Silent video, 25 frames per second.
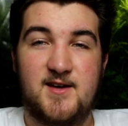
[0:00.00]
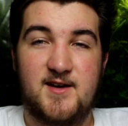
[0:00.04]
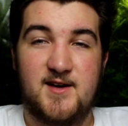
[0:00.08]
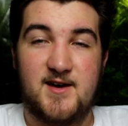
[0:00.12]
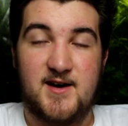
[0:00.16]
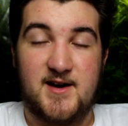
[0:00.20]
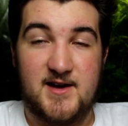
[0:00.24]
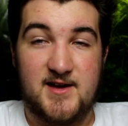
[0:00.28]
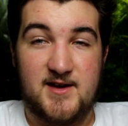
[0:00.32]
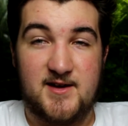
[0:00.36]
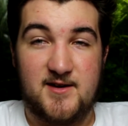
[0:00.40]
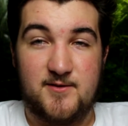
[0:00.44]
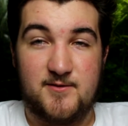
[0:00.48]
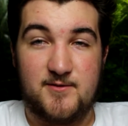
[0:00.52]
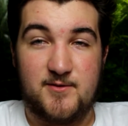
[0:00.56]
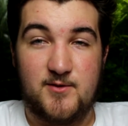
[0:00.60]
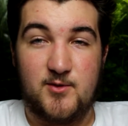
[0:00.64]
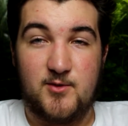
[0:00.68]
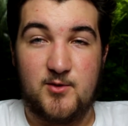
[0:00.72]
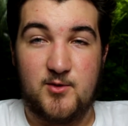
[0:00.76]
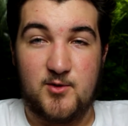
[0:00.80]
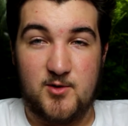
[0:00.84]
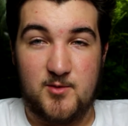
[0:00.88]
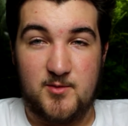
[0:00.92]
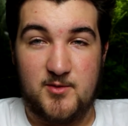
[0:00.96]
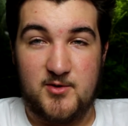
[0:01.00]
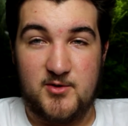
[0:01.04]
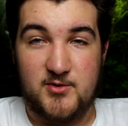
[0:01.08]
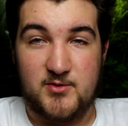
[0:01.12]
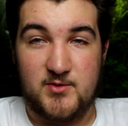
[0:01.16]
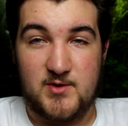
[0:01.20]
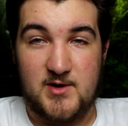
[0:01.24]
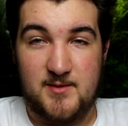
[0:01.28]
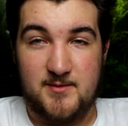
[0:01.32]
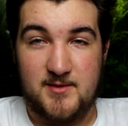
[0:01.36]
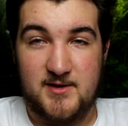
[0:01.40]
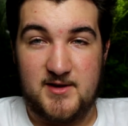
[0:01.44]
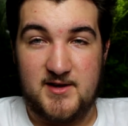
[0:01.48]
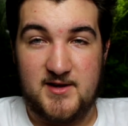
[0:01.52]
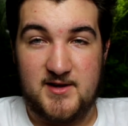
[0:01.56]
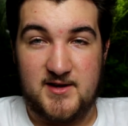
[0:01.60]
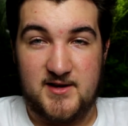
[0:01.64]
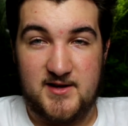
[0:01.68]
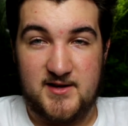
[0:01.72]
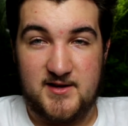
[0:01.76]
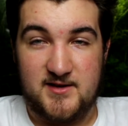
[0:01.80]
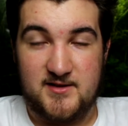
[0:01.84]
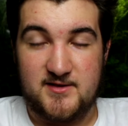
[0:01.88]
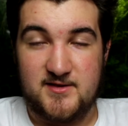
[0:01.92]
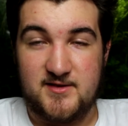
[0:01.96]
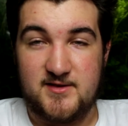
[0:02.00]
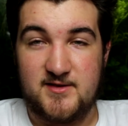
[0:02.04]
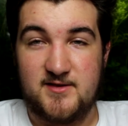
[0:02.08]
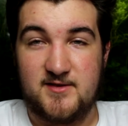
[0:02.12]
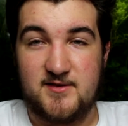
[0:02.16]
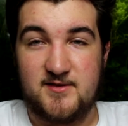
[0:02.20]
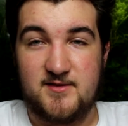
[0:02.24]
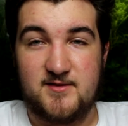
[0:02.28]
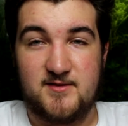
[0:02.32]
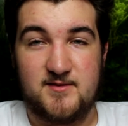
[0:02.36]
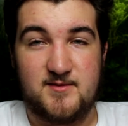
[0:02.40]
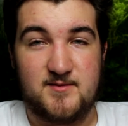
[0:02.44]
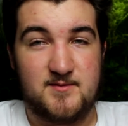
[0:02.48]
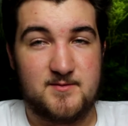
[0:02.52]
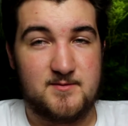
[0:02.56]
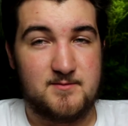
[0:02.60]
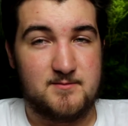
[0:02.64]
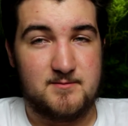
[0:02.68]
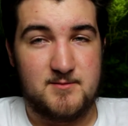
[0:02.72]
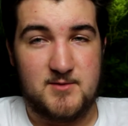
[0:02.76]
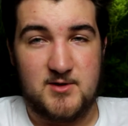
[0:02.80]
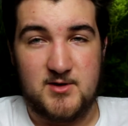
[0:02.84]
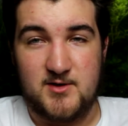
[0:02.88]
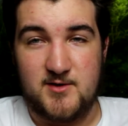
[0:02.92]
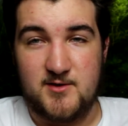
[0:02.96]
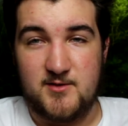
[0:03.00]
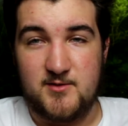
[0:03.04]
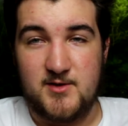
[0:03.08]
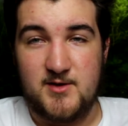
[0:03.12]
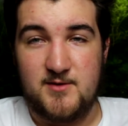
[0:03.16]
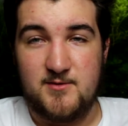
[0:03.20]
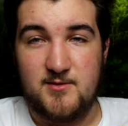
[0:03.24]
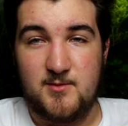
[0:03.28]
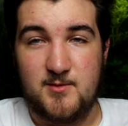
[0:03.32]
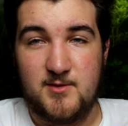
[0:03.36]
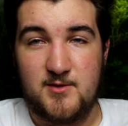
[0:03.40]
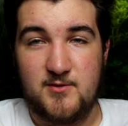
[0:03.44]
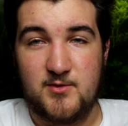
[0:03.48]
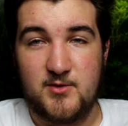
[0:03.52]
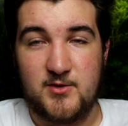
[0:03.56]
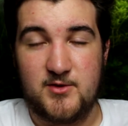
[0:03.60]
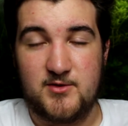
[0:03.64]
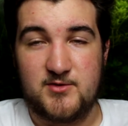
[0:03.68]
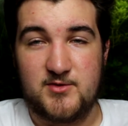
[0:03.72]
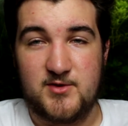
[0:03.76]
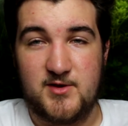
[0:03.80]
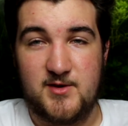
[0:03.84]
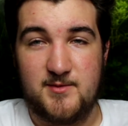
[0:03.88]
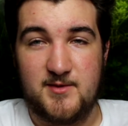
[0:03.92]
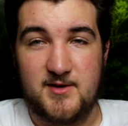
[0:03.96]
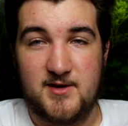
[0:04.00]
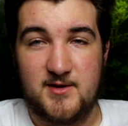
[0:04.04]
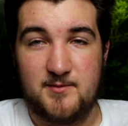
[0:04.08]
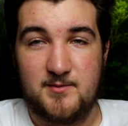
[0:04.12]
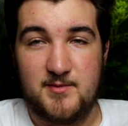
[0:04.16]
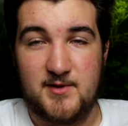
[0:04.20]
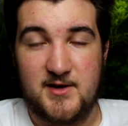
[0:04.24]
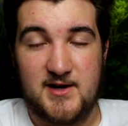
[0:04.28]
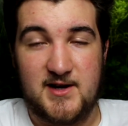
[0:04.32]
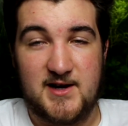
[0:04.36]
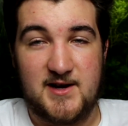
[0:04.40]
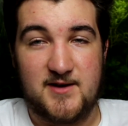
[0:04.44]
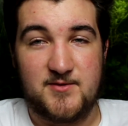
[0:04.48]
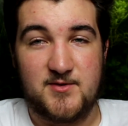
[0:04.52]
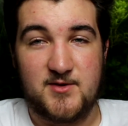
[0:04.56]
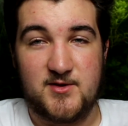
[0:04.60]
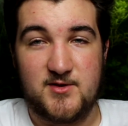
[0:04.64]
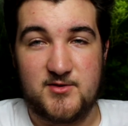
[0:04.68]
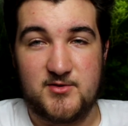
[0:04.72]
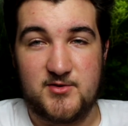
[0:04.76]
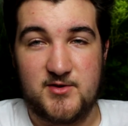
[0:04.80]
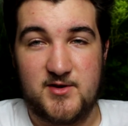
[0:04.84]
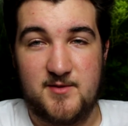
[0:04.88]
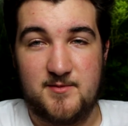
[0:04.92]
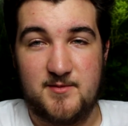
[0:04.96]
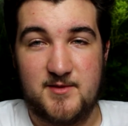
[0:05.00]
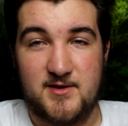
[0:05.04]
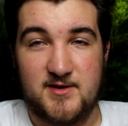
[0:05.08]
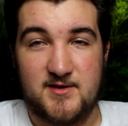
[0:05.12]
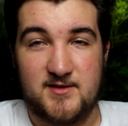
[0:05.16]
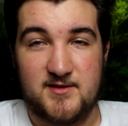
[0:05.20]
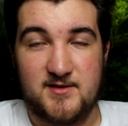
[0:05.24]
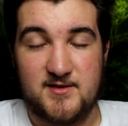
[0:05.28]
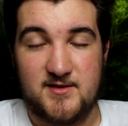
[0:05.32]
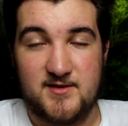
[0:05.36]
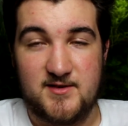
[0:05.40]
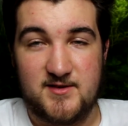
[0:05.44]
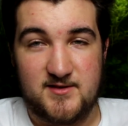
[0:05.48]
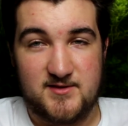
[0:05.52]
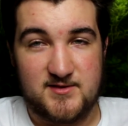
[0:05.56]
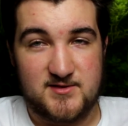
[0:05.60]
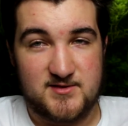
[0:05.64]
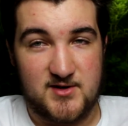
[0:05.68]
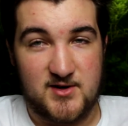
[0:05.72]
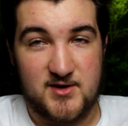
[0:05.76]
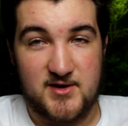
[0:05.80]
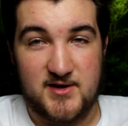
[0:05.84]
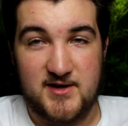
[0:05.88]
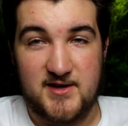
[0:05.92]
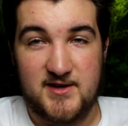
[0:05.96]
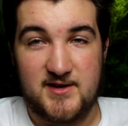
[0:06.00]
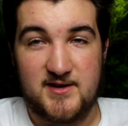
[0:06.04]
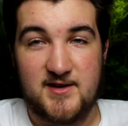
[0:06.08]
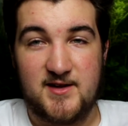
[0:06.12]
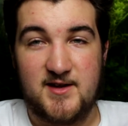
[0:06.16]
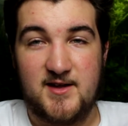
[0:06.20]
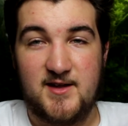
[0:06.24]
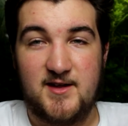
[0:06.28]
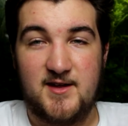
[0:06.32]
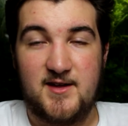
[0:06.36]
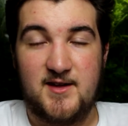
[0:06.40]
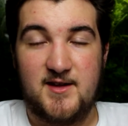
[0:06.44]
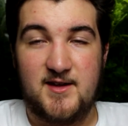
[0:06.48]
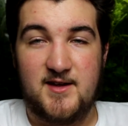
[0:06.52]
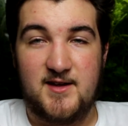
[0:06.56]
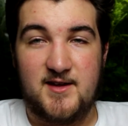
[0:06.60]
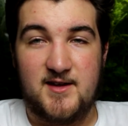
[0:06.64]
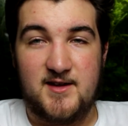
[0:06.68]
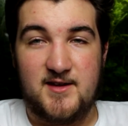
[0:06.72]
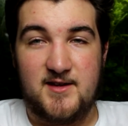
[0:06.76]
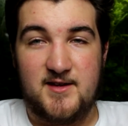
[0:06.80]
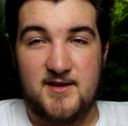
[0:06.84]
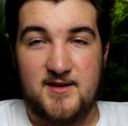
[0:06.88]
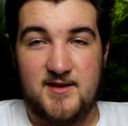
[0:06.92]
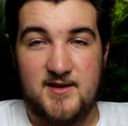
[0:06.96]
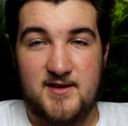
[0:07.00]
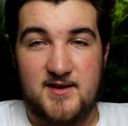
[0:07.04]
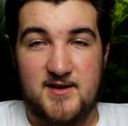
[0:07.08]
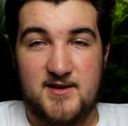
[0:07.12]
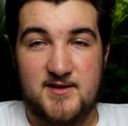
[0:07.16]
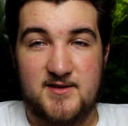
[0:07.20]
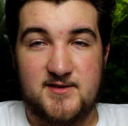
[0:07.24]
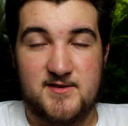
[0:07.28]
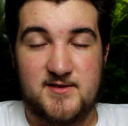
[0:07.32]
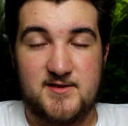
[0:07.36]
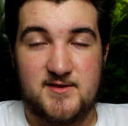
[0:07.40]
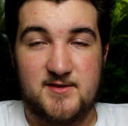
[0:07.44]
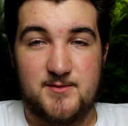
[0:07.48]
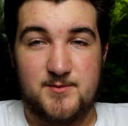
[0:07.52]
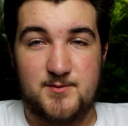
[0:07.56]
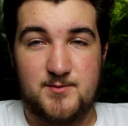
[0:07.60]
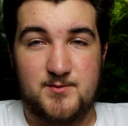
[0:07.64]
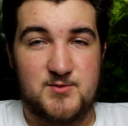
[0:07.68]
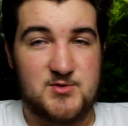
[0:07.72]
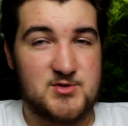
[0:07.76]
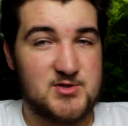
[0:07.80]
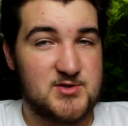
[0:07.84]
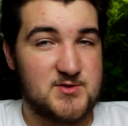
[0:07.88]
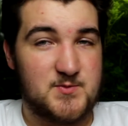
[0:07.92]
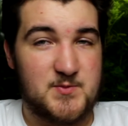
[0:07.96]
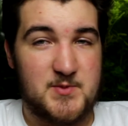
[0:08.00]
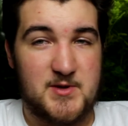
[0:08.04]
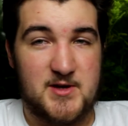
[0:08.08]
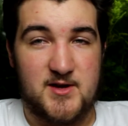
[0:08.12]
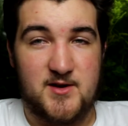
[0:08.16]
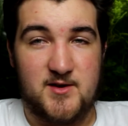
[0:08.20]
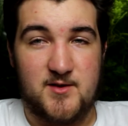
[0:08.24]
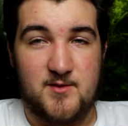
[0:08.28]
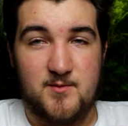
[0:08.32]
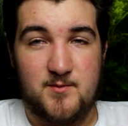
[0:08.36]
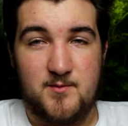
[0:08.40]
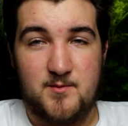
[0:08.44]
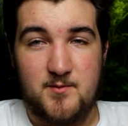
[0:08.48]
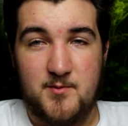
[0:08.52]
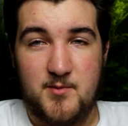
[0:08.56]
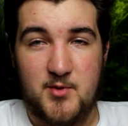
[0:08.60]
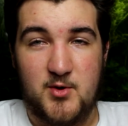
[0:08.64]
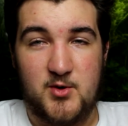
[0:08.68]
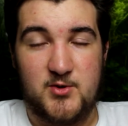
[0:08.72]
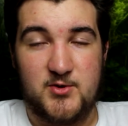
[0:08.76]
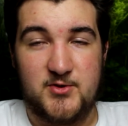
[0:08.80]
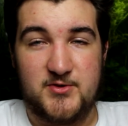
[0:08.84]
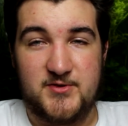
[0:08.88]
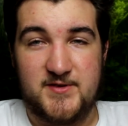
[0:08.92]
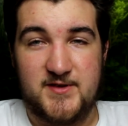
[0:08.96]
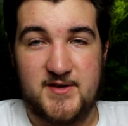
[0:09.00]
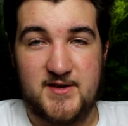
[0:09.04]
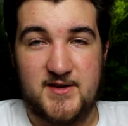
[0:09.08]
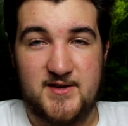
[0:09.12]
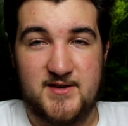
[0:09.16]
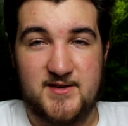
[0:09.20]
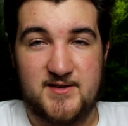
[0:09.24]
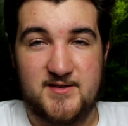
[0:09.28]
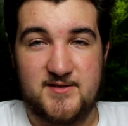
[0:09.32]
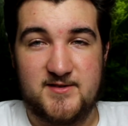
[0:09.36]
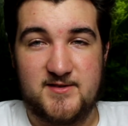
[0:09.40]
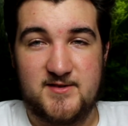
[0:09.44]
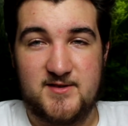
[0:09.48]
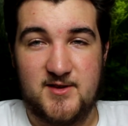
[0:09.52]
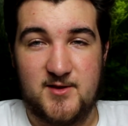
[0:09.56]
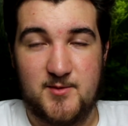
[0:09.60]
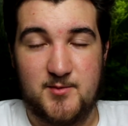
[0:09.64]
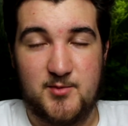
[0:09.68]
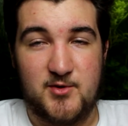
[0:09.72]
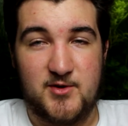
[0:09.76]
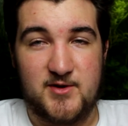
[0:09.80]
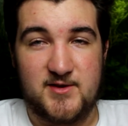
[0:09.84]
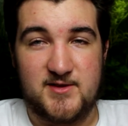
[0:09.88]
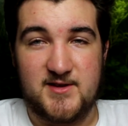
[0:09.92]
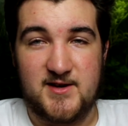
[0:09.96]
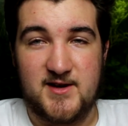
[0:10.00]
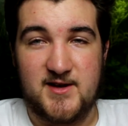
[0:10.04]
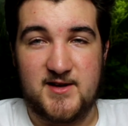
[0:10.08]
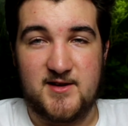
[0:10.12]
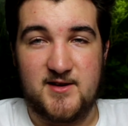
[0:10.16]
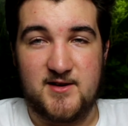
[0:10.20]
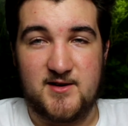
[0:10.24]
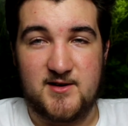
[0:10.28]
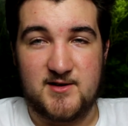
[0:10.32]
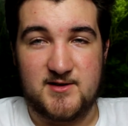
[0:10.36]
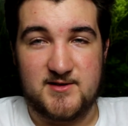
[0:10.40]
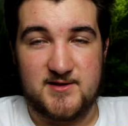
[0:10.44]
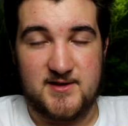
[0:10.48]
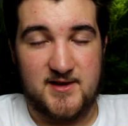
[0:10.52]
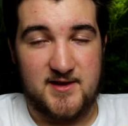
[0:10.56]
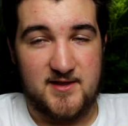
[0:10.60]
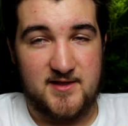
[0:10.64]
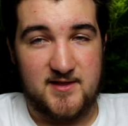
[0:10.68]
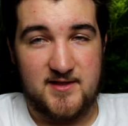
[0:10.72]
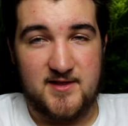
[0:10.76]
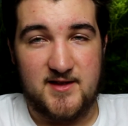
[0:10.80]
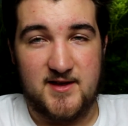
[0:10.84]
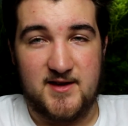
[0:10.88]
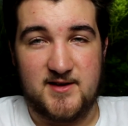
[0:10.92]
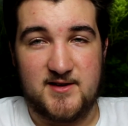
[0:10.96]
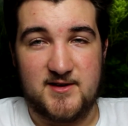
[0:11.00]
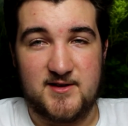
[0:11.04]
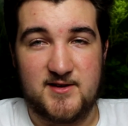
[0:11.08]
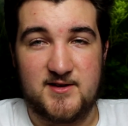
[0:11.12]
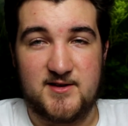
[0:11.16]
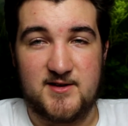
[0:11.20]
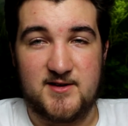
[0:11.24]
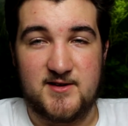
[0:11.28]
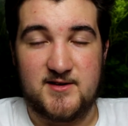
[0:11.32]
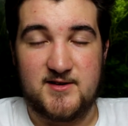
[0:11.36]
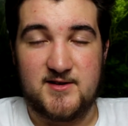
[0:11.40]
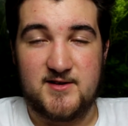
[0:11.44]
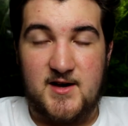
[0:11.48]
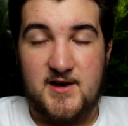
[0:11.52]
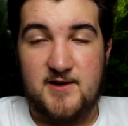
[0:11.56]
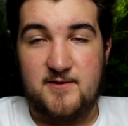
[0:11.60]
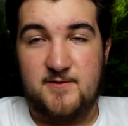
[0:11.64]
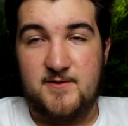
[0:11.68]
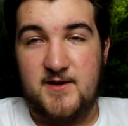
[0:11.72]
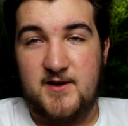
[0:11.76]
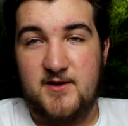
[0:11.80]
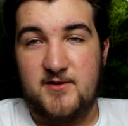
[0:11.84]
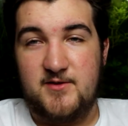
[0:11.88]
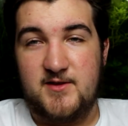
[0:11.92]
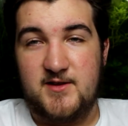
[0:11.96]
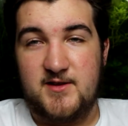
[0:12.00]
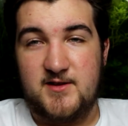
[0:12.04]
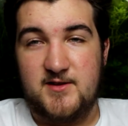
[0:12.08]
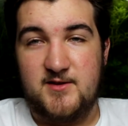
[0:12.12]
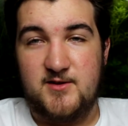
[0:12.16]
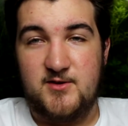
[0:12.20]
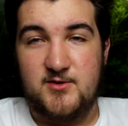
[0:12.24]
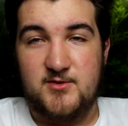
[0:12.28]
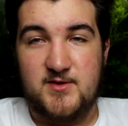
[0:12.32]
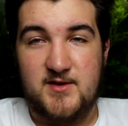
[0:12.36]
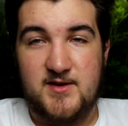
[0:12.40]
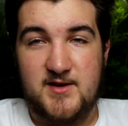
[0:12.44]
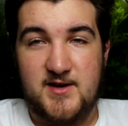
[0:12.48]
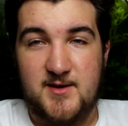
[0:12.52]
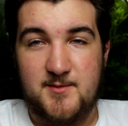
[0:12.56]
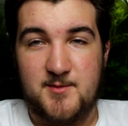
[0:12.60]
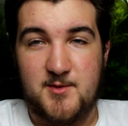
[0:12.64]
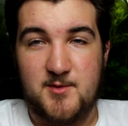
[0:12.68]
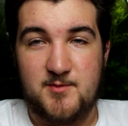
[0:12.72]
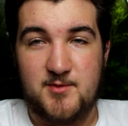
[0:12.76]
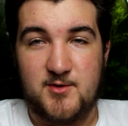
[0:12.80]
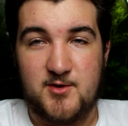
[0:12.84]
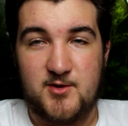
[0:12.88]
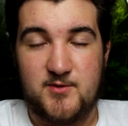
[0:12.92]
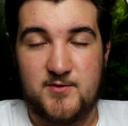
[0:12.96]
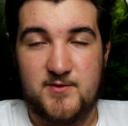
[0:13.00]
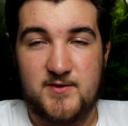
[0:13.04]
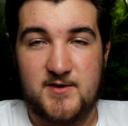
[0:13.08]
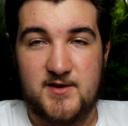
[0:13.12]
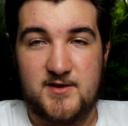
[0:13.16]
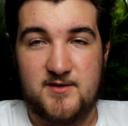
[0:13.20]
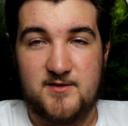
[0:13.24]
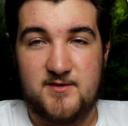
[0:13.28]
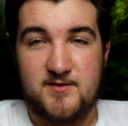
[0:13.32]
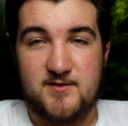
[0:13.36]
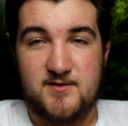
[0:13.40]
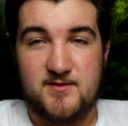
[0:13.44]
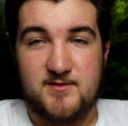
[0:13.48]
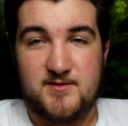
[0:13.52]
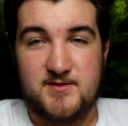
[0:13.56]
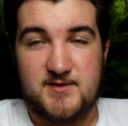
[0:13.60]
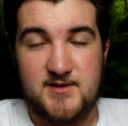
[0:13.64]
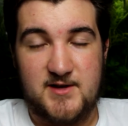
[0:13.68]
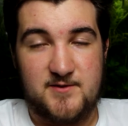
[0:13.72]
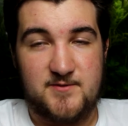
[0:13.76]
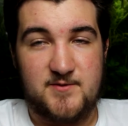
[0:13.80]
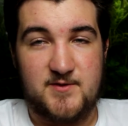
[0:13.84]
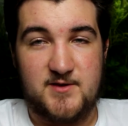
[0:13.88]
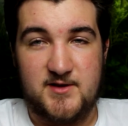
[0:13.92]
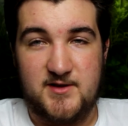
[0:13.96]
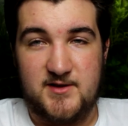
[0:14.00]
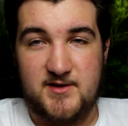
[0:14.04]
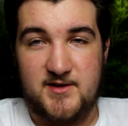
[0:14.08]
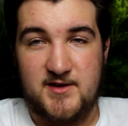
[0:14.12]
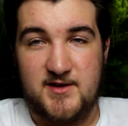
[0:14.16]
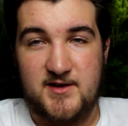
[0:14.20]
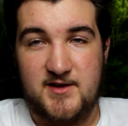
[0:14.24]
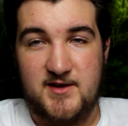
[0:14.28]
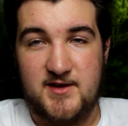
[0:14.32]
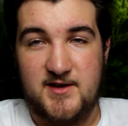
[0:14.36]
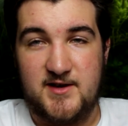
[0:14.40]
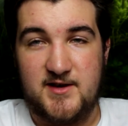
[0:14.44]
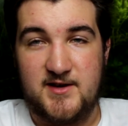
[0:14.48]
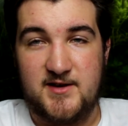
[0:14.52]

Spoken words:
I have horrible throbbing headaches, even before the treatment, but after the treatment started, it's just been pulsing and to the point that I can hardly think at all. I found that using ibuprofen definitely